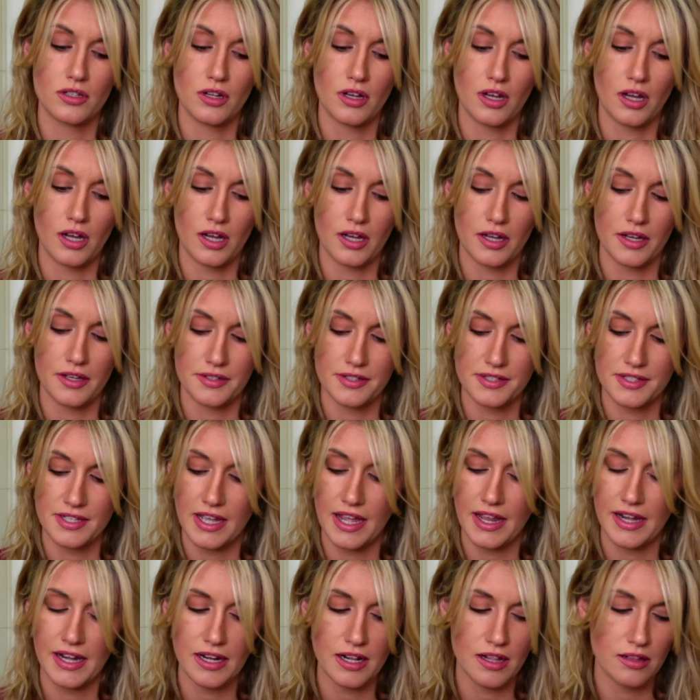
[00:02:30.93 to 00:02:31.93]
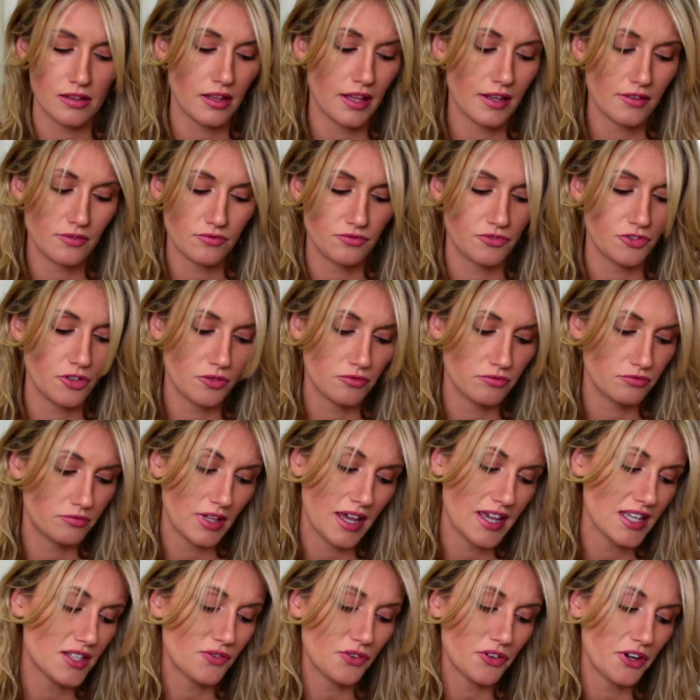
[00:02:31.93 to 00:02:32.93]
uh, signing up, like, for,
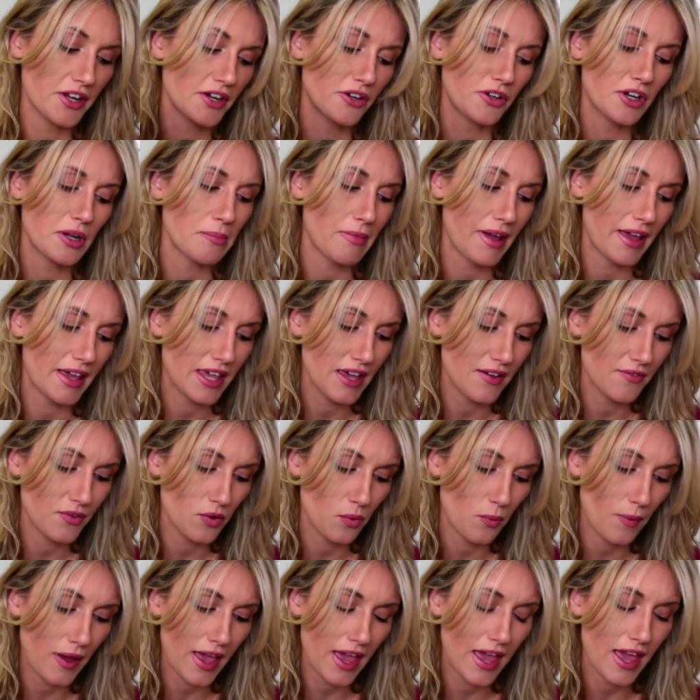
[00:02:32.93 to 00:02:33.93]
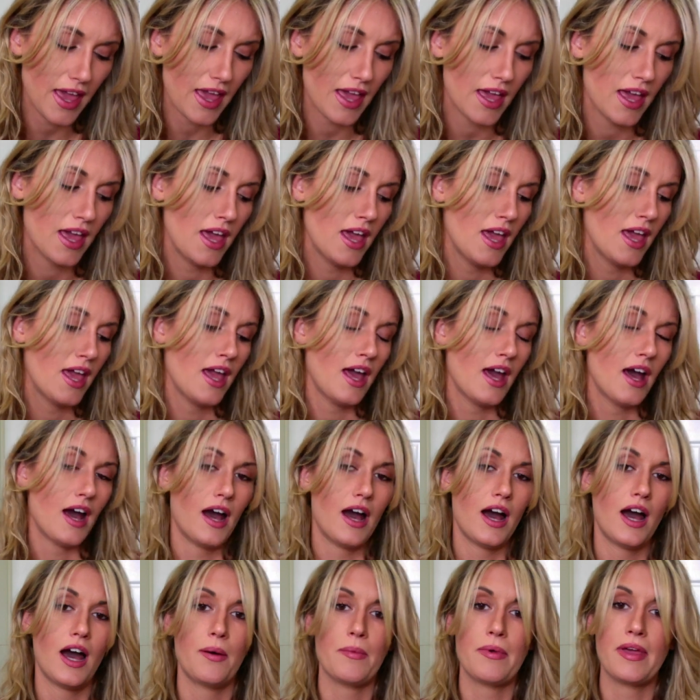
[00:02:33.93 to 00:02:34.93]
thanks for entering my giveaway.
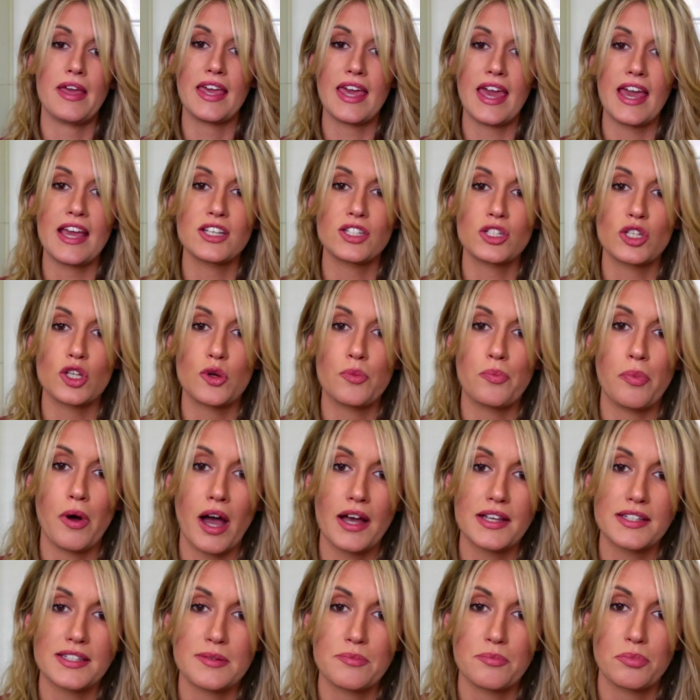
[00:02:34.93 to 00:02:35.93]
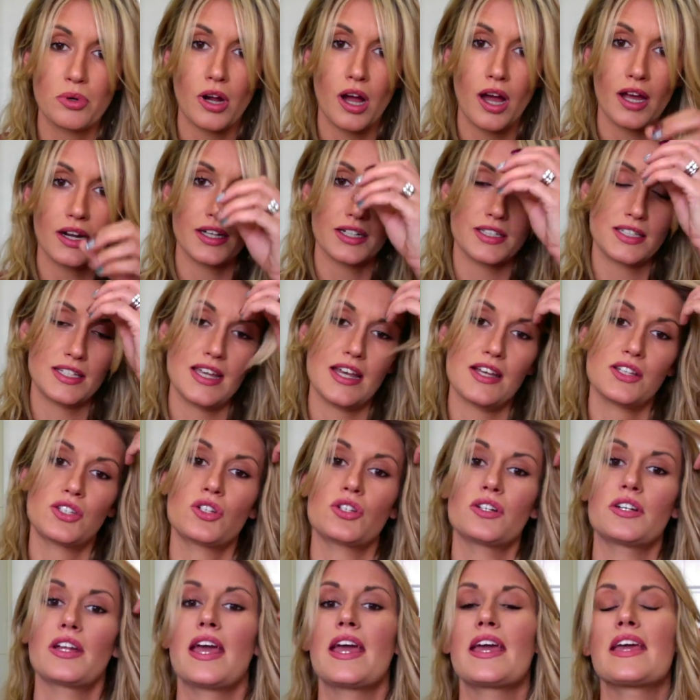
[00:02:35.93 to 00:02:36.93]
Um, in case you bought some product
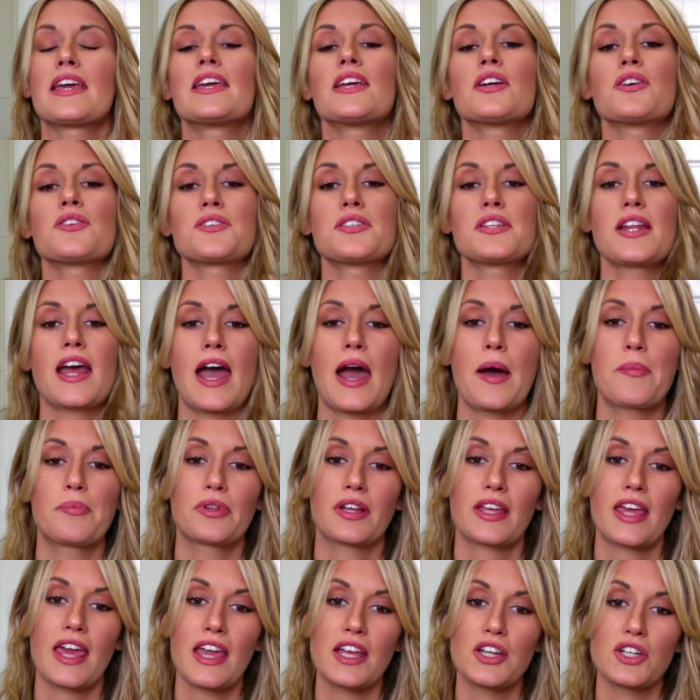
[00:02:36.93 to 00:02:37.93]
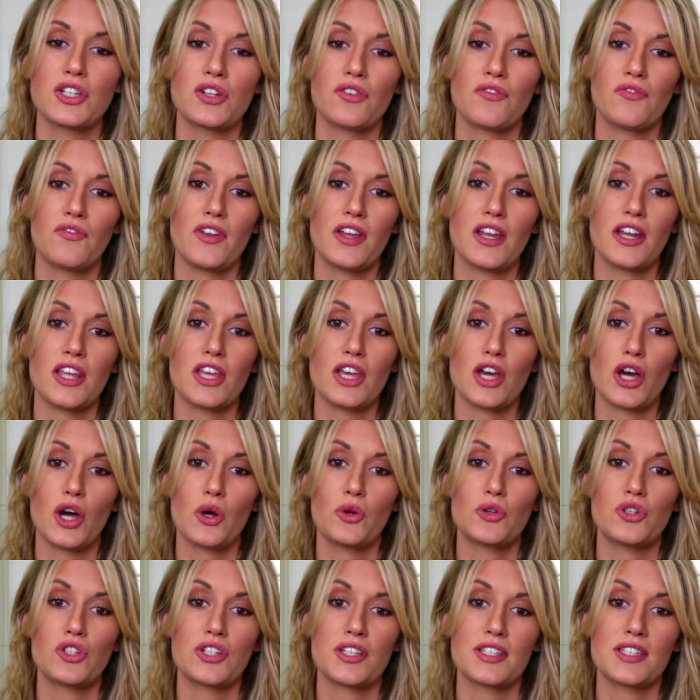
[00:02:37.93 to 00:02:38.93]
yesterday, here's an application
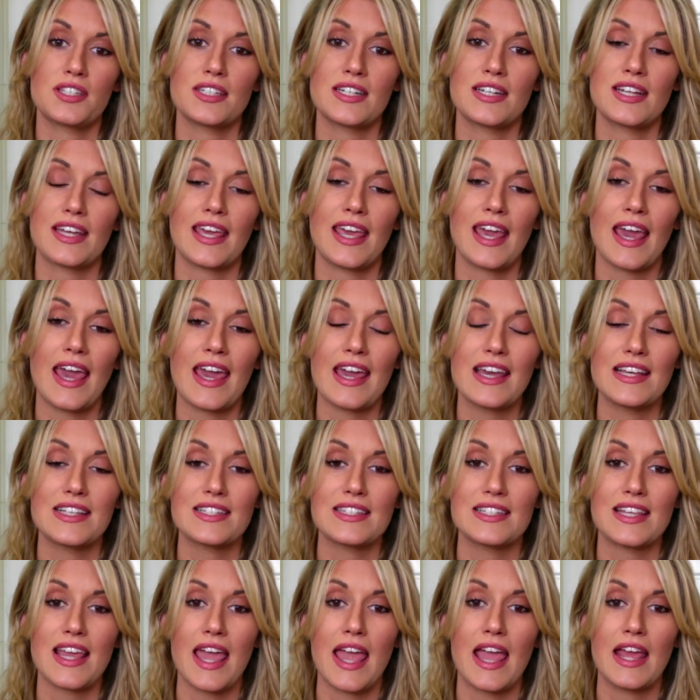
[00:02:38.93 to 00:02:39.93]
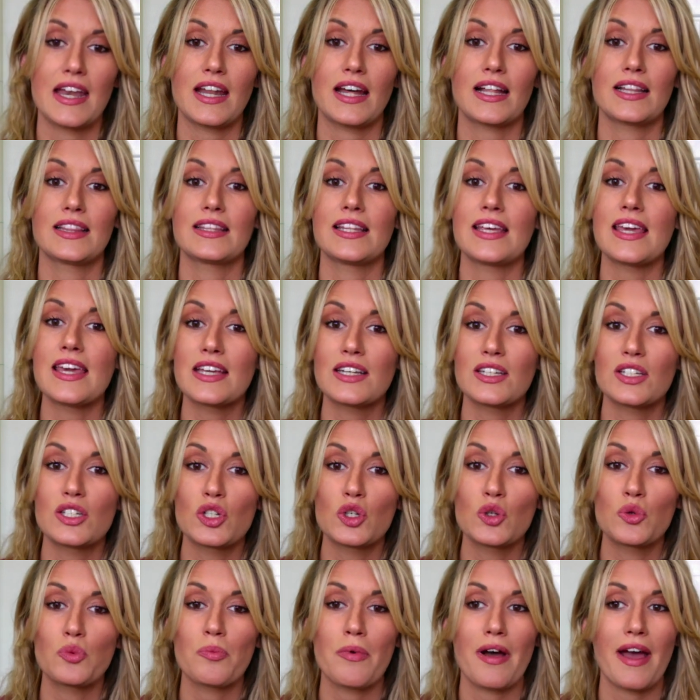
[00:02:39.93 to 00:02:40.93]
video just in case and a link
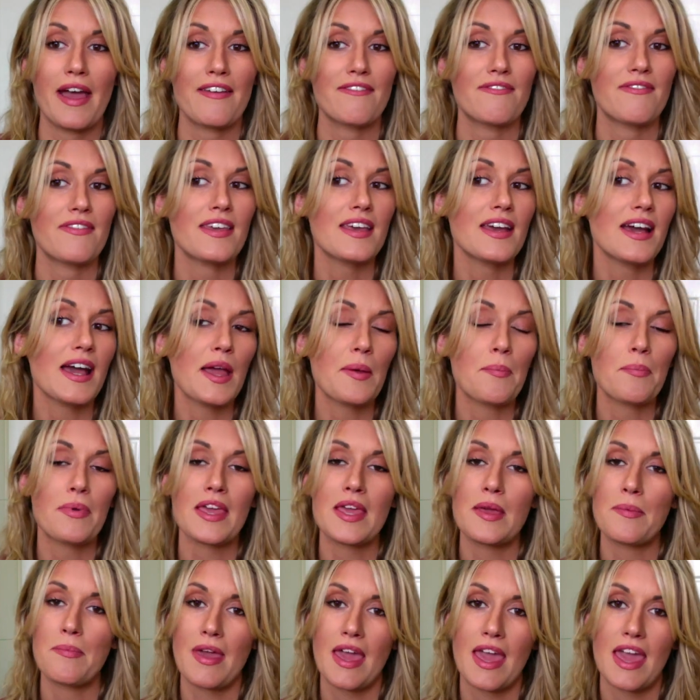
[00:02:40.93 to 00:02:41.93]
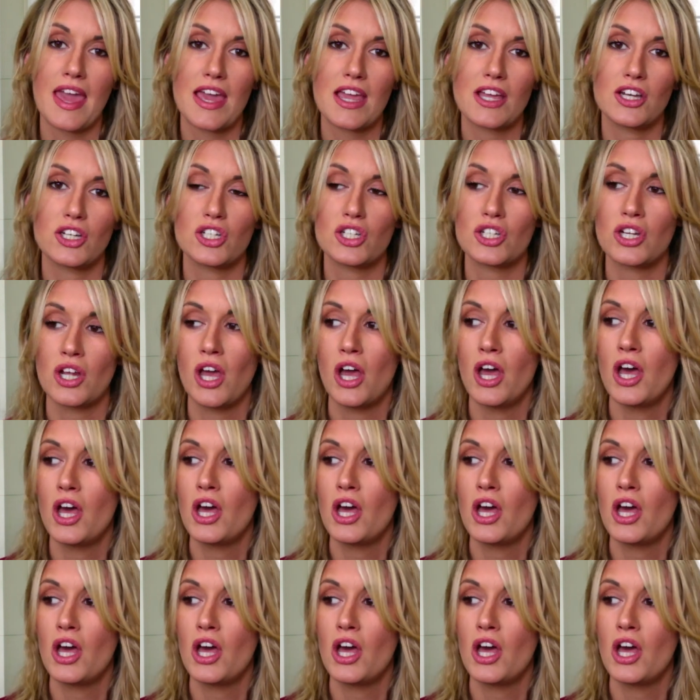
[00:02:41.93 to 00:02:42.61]
to my VIP page